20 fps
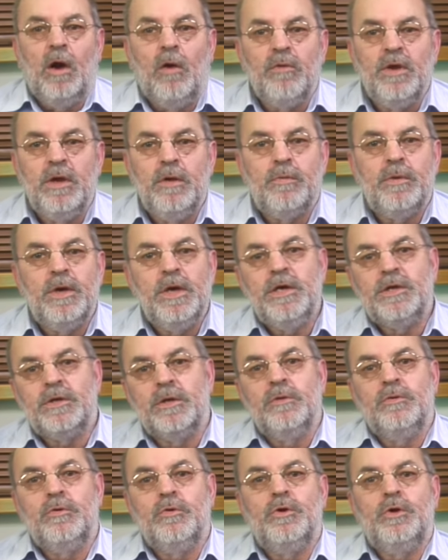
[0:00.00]
only
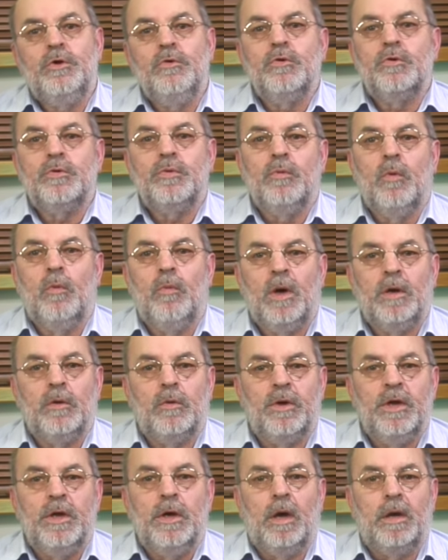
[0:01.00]
reason to choose for one
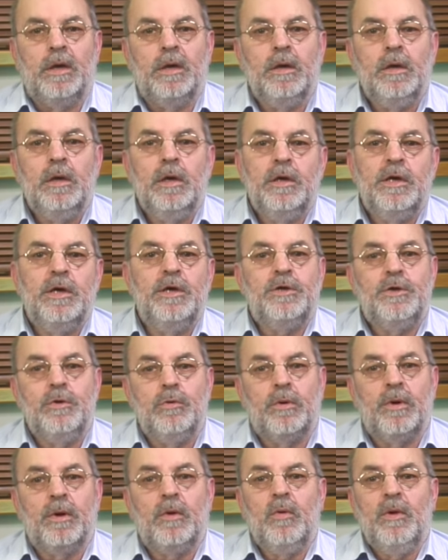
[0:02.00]
or the other is
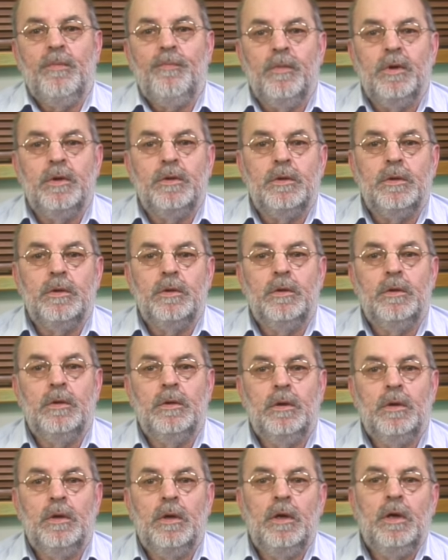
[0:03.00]
your equipment.
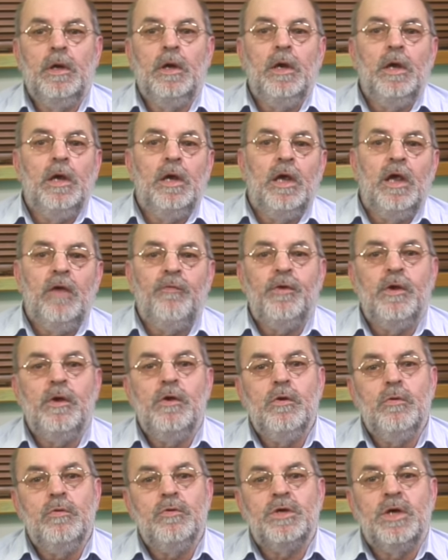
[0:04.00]
If you
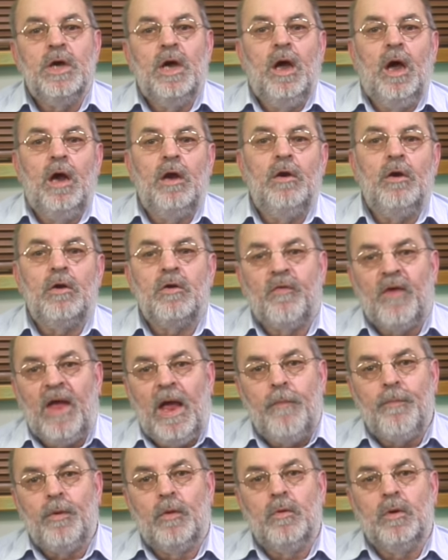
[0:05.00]
use a lot of
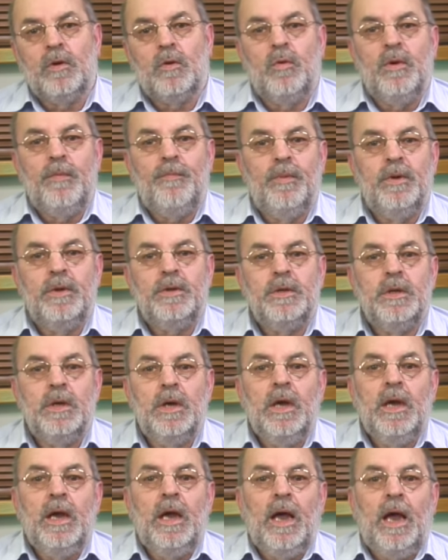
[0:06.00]
Apple equipment
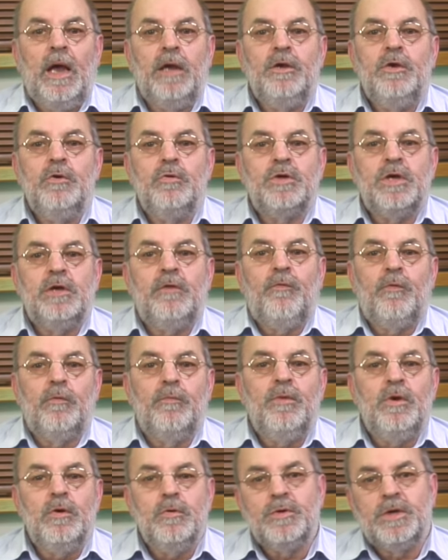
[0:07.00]
and use it for
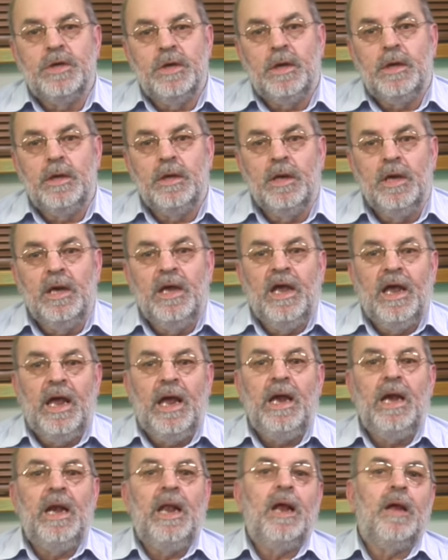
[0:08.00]
music,
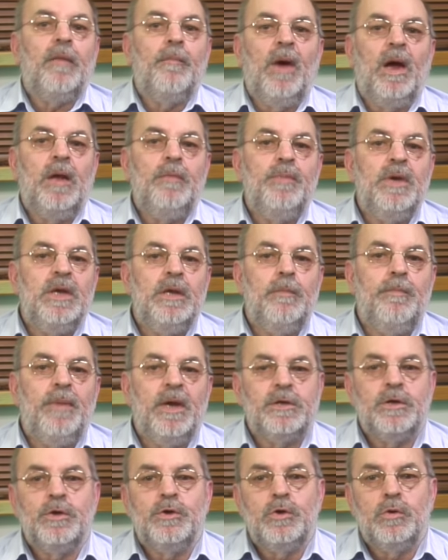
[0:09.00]
ALAC might be the
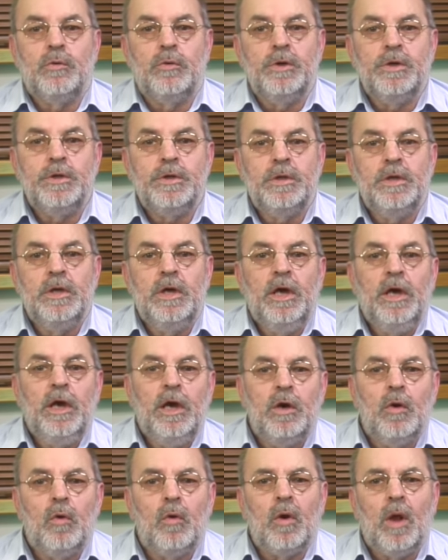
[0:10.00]
better choice.
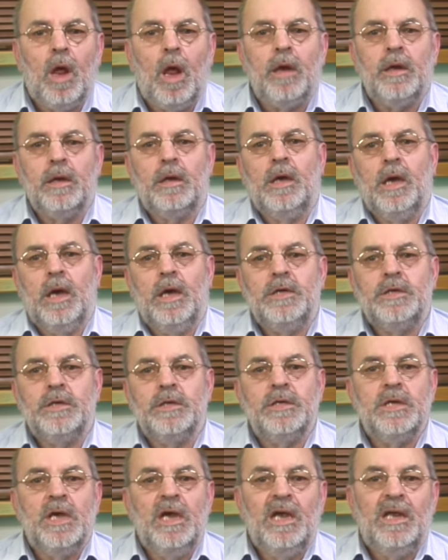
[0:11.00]
In all other
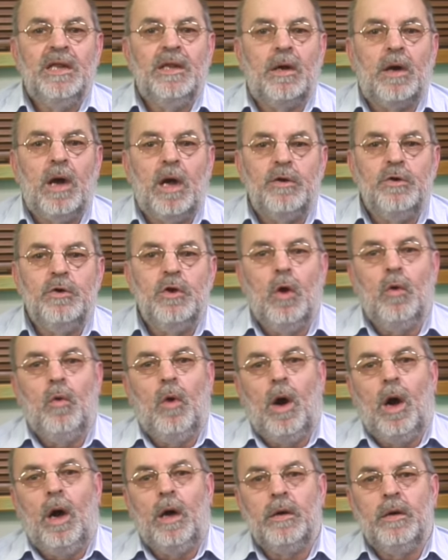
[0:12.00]
cases, there are
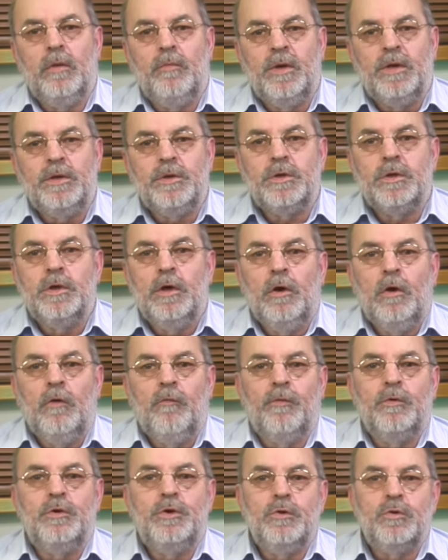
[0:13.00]
no arguments
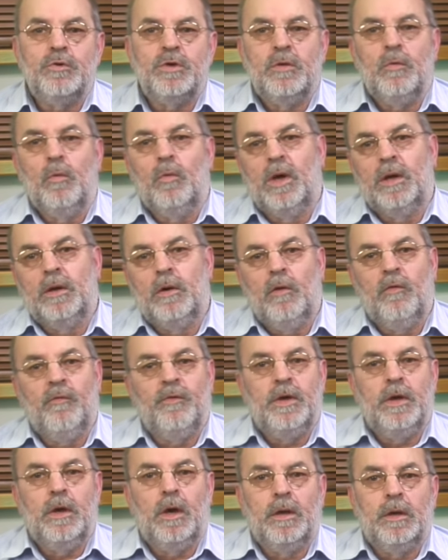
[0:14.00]
for choosing one
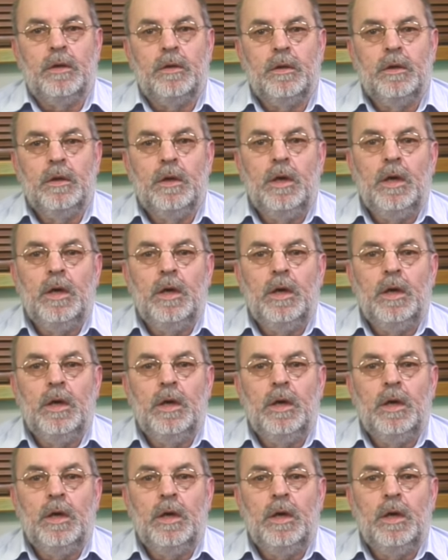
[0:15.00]
over the other,